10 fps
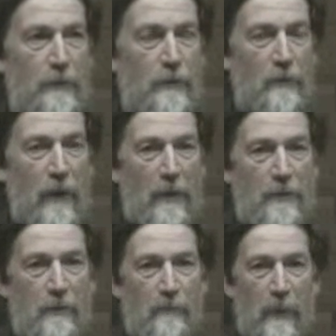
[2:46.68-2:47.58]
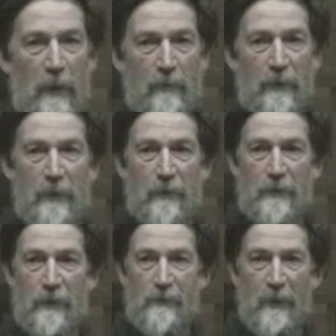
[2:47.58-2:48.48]
the two houses of Parliament here
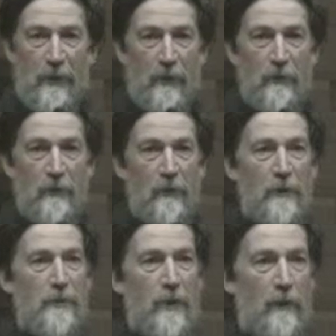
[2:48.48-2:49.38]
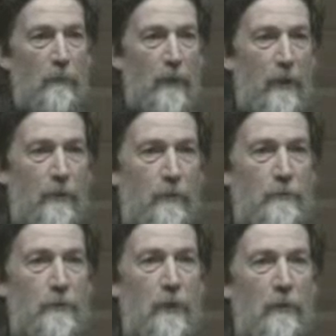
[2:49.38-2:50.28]
in Tasmania, saying what I
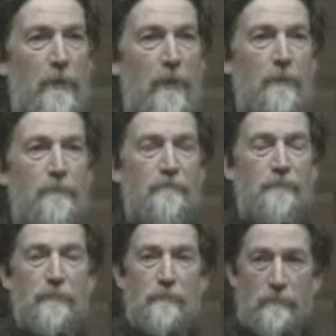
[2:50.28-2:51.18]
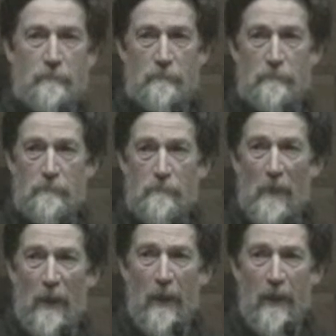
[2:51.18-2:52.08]
thought was wrong with
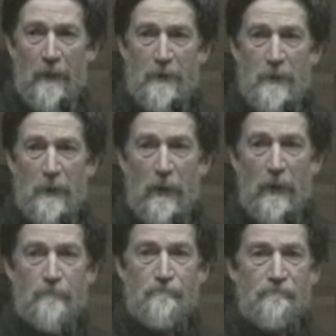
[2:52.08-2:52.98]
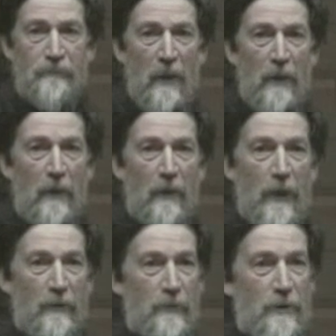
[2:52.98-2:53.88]
it. And
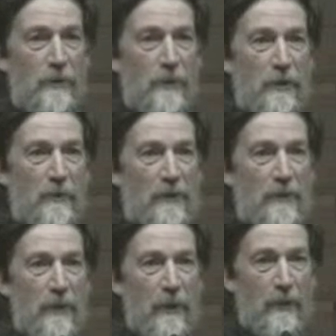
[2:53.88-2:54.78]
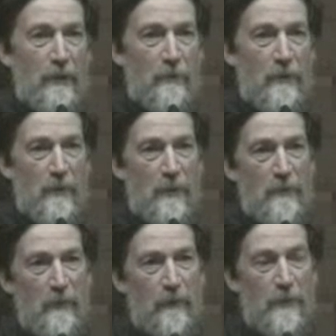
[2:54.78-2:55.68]
that was as much as anything to
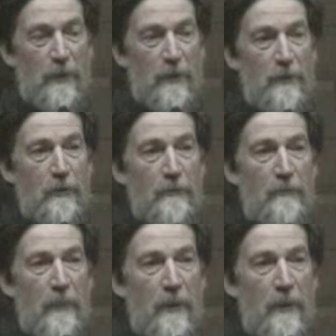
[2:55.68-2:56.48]
express my frustration.